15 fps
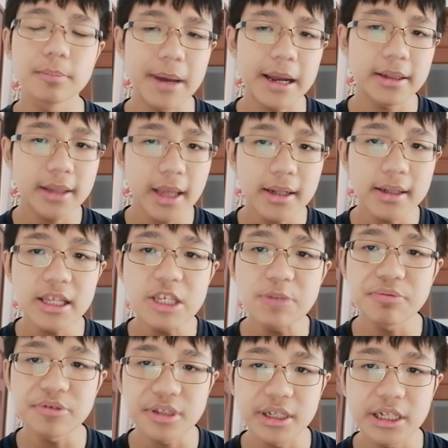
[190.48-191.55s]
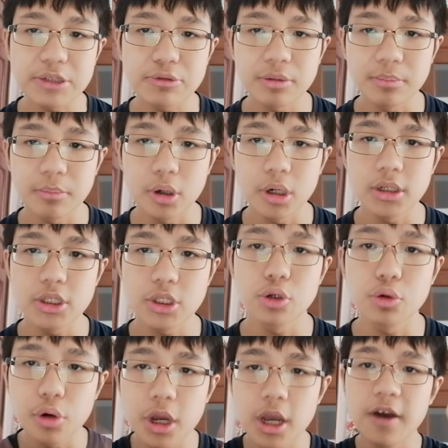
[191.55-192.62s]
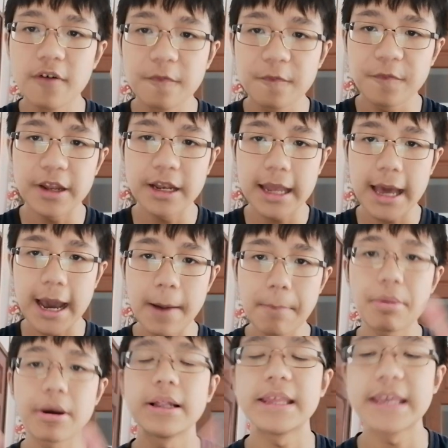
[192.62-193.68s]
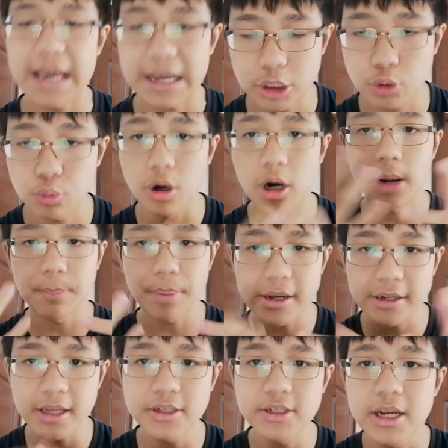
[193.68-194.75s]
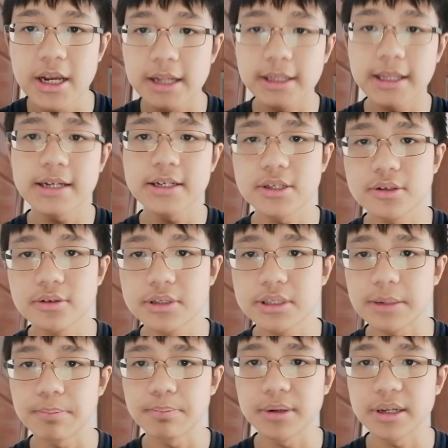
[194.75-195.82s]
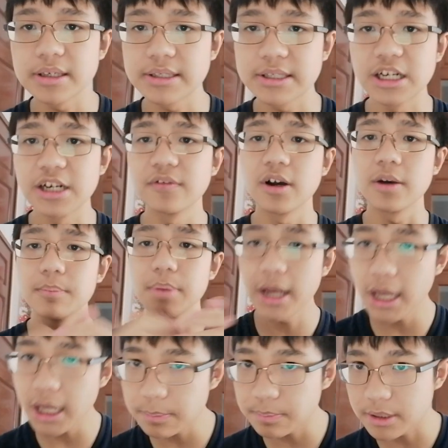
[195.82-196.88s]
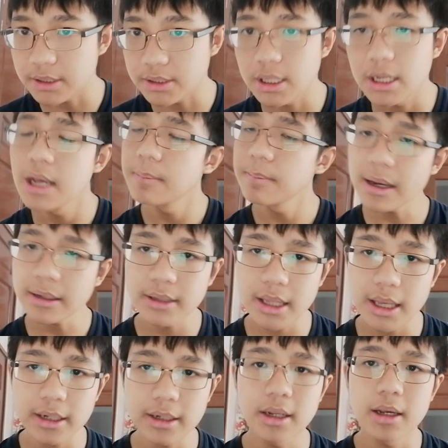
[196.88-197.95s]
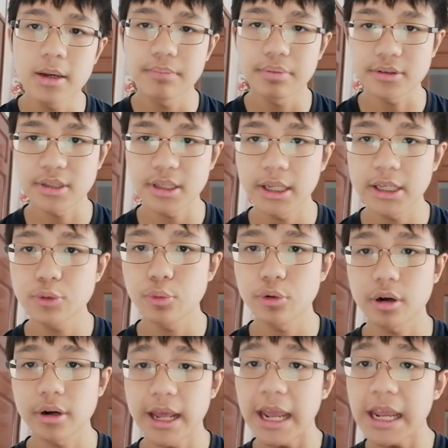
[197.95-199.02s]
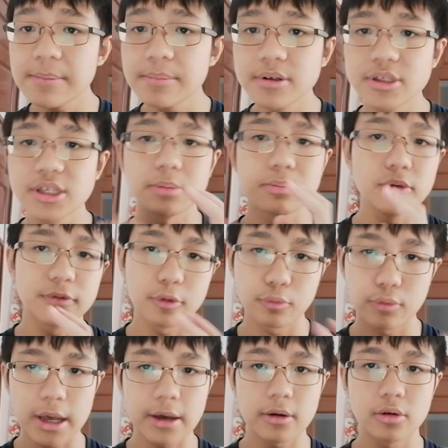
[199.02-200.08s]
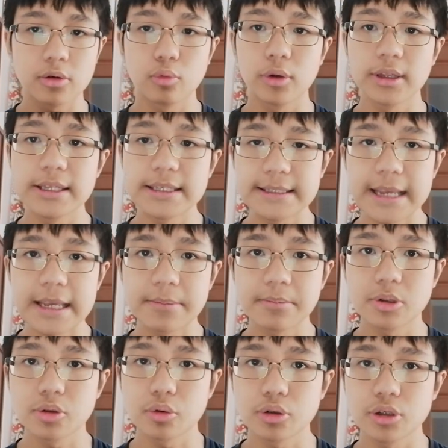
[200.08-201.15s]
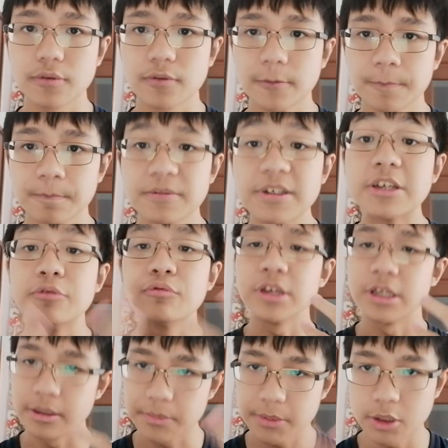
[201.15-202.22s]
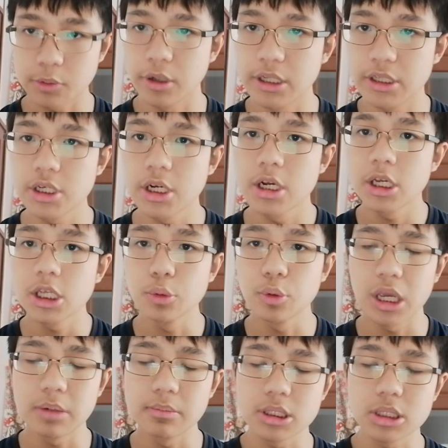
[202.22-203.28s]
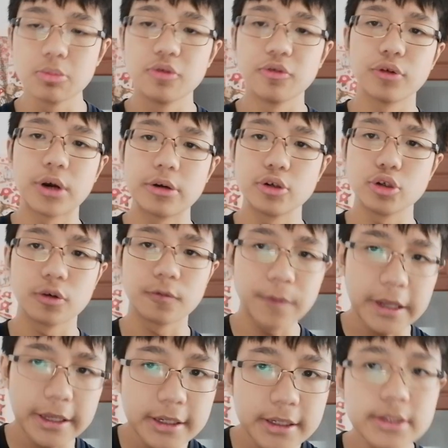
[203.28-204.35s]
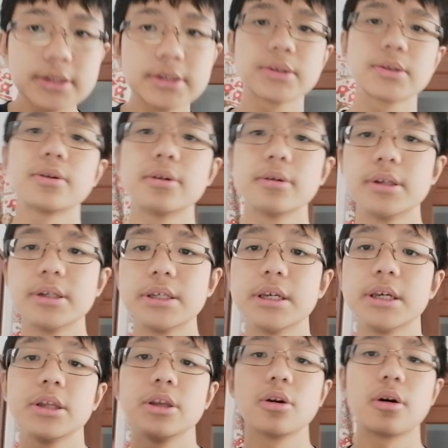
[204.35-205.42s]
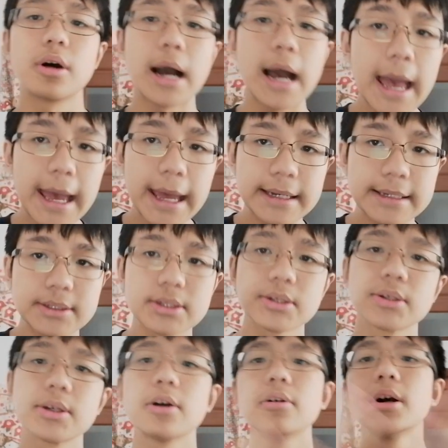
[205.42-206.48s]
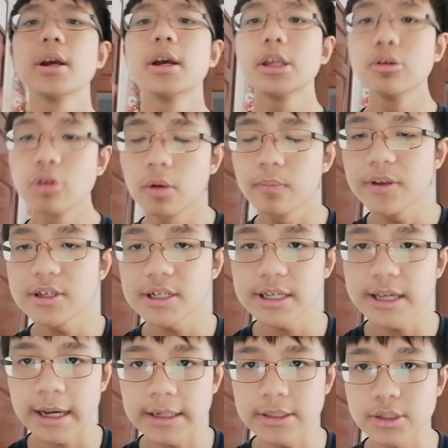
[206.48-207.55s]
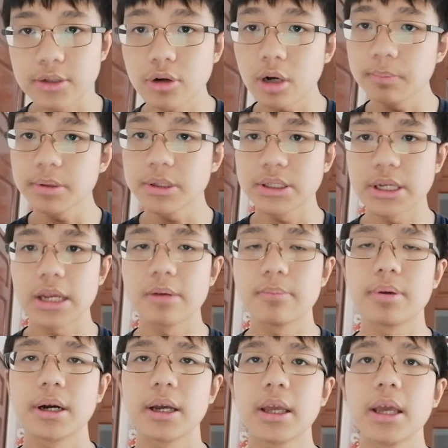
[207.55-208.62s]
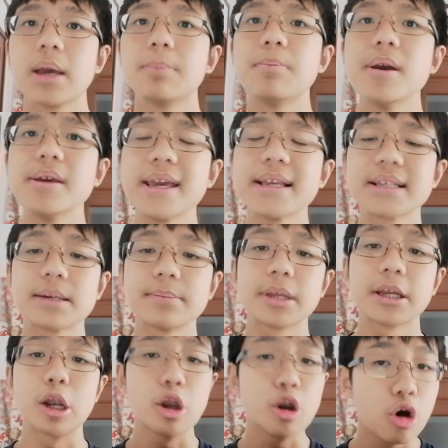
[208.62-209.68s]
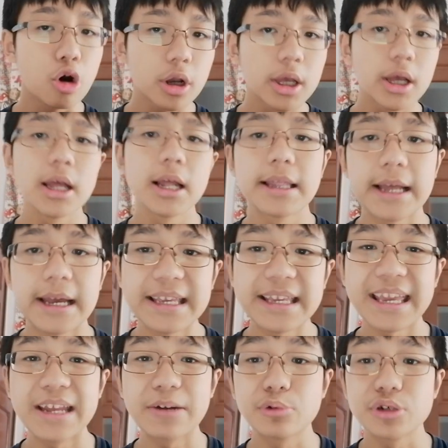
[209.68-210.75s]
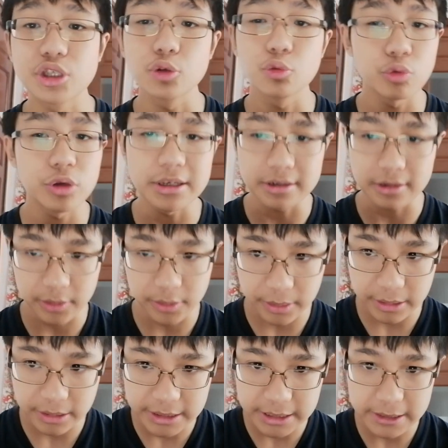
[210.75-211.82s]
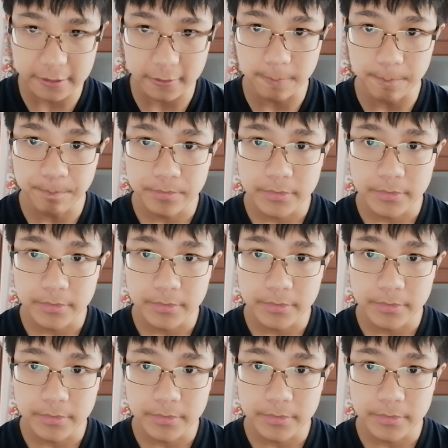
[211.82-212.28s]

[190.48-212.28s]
back then these prosthetics were more to fill up the actual appendage than to simply serve a purpose. Back then, prosthetics were not able to move around with the same sort of degree to which you were able to move around your fingers or indeed your hands. So you obviously had to compensate by making something look like it was the real deal.